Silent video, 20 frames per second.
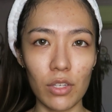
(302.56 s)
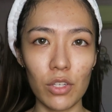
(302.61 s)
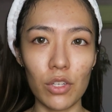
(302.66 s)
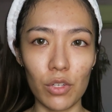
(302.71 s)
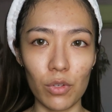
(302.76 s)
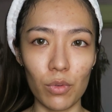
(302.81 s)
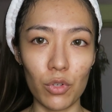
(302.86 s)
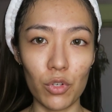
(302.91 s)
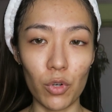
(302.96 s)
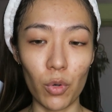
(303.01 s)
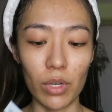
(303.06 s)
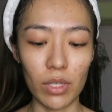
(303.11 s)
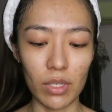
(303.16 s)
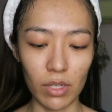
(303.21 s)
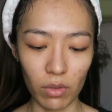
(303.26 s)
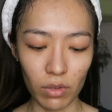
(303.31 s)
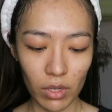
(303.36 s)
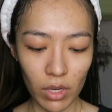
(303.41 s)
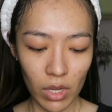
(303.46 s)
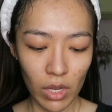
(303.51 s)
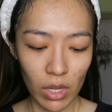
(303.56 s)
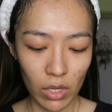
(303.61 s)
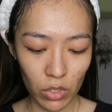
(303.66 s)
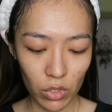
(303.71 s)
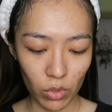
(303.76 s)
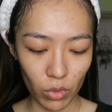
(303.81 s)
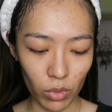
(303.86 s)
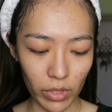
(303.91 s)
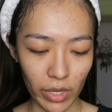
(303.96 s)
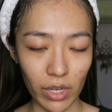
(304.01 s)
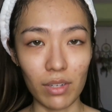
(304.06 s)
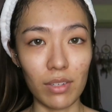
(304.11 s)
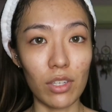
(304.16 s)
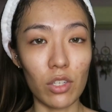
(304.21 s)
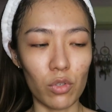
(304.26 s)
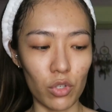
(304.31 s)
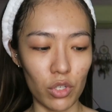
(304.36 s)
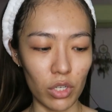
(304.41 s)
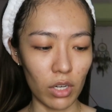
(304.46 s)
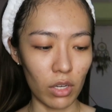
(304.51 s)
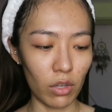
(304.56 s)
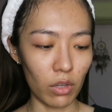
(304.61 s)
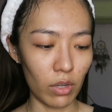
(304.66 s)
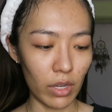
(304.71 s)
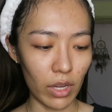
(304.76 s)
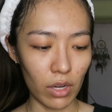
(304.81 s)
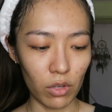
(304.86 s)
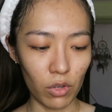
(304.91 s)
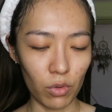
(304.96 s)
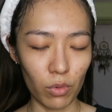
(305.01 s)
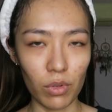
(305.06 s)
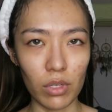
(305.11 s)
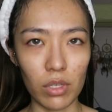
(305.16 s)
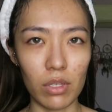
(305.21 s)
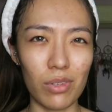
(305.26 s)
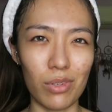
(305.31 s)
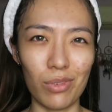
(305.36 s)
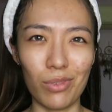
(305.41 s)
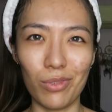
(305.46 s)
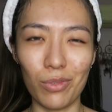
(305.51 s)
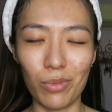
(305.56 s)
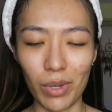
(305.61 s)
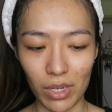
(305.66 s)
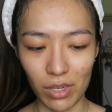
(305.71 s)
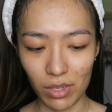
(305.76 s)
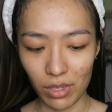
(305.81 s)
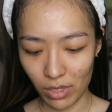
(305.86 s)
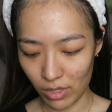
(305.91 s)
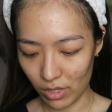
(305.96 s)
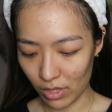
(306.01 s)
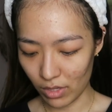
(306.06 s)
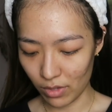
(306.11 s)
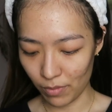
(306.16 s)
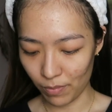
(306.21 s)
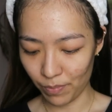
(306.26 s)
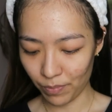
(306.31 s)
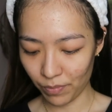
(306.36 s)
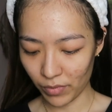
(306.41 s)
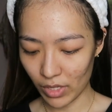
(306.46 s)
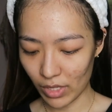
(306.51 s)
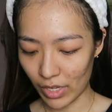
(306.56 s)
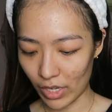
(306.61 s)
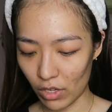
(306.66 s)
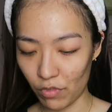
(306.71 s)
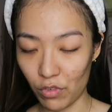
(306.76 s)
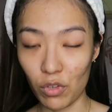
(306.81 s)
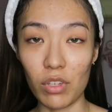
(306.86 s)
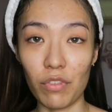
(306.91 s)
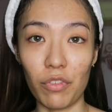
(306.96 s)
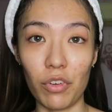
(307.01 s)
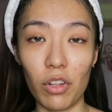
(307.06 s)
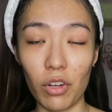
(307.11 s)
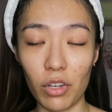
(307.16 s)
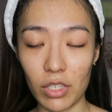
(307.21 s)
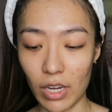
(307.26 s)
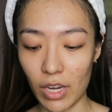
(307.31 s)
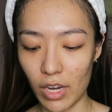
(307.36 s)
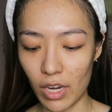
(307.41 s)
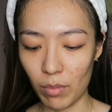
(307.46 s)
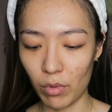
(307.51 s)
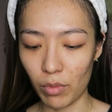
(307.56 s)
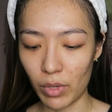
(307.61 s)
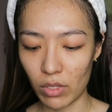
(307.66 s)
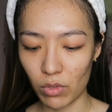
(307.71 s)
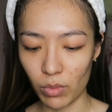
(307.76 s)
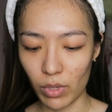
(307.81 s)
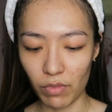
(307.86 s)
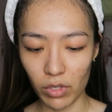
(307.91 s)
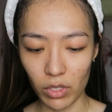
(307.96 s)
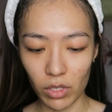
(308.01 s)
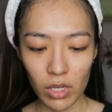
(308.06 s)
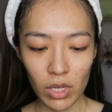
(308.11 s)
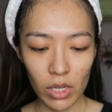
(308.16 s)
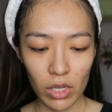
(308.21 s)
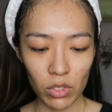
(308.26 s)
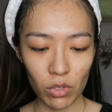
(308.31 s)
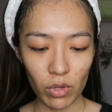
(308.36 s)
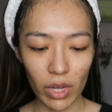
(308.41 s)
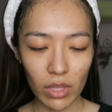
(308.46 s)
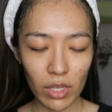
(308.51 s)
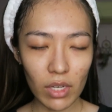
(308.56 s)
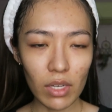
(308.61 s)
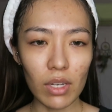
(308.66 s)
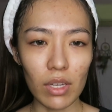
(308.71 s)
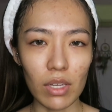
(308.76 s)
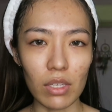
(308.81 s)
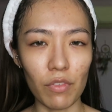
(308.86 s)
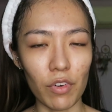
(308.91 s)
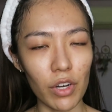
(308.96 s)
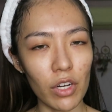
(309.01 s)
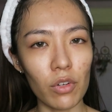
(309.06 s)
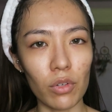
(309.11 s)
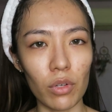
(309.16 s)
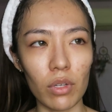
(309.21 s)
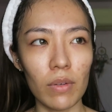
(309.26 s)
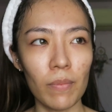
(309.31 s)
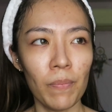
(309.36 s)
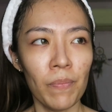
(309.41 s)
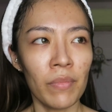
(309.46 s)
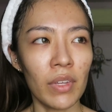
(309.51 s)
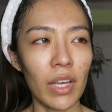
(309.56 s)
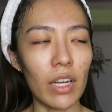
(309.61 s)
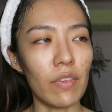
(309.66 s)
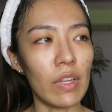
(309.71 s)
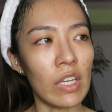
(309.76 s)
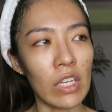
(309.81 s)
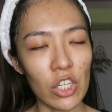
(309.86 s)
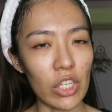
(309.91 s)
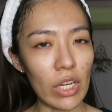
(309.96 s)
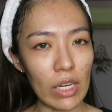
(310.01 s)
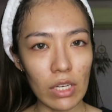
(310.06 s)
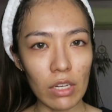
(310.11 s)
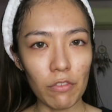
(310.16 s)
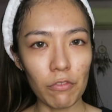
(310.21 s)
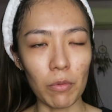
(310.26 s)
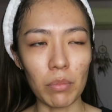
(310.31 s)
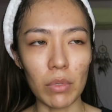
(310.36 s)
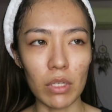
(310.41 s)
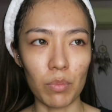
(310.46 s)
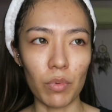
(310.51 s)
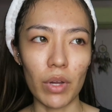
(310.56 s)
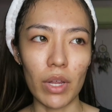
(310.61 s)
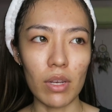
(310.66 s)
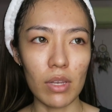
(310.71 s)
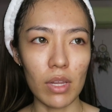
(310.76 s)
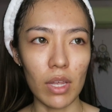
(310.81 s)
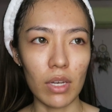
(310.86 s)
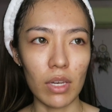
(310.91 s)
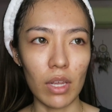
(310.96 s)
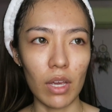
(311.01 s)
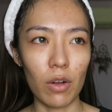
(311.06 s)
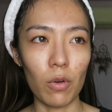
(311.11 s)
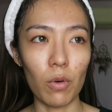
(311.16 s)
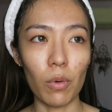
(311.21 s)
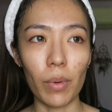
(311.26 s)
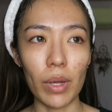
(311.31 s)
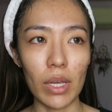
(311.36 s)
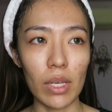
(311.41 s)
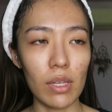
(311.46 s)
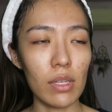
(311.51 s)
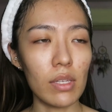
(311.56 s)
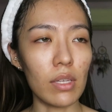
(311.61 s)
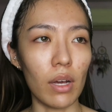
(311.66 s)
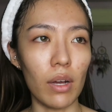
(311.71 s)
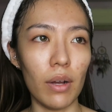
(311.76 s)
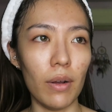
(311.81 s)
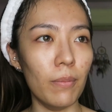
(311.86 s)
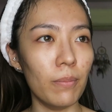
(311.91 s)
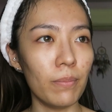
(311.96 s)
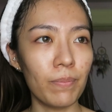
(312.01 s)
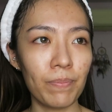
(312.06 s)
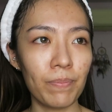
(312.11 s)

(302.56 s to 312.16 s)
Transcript: to throw this out. So like this cushion out, or like, you know, it's too what like if you use it for a longer time or whatsoever. So I think it's a very good kind of initiative from this brand that they are always up